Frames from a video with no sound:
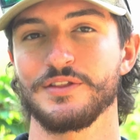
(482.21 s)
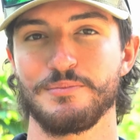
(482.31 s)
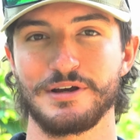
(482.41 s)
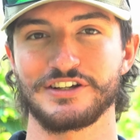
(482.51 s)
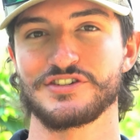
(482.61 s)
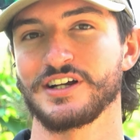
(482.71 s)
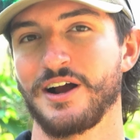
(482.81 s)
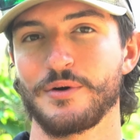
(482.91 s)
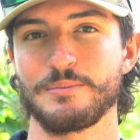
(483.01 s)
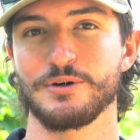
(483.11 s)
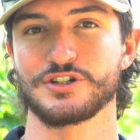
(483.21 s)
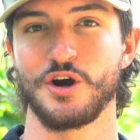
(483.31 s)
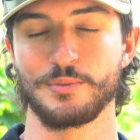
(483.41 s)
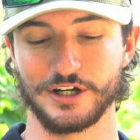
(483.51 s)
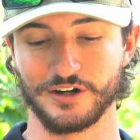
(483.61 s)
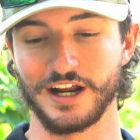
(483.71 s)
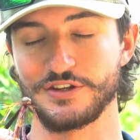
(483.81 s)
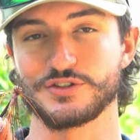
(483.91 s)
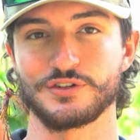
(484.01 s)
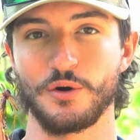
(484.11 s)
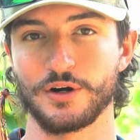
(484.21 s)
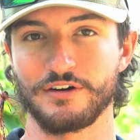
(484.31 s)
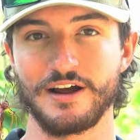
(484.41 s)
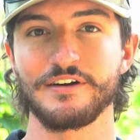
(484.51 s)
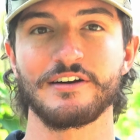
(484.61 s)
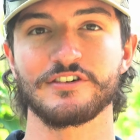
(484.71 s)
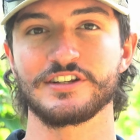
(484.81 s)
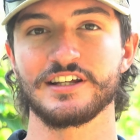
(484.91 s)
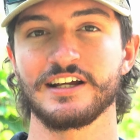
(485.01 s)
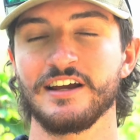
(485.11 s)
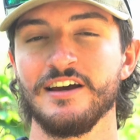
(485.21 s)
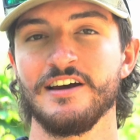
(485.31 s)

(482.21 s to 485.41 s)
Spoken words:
The biggest thing I want to push home here is throw it around everything,